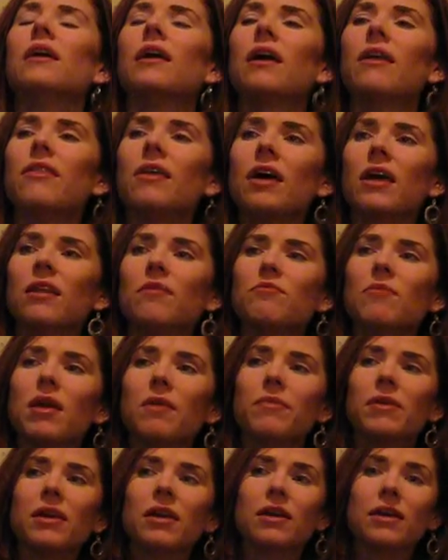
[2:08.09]
And then
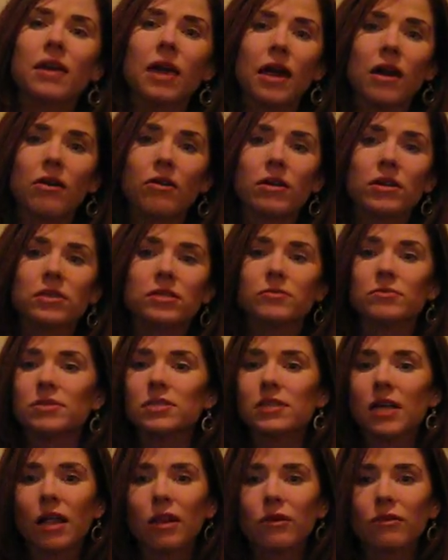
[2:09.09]
maybe a carrot, some
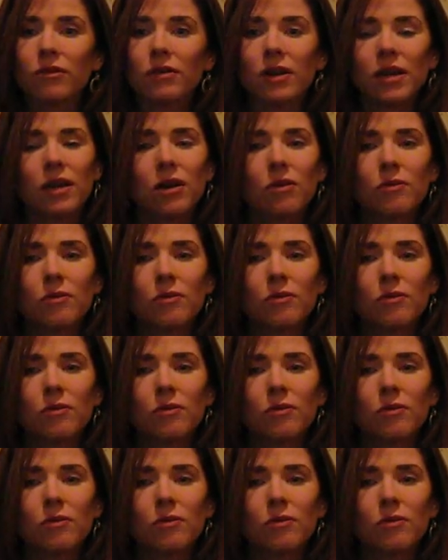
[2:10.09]
celery,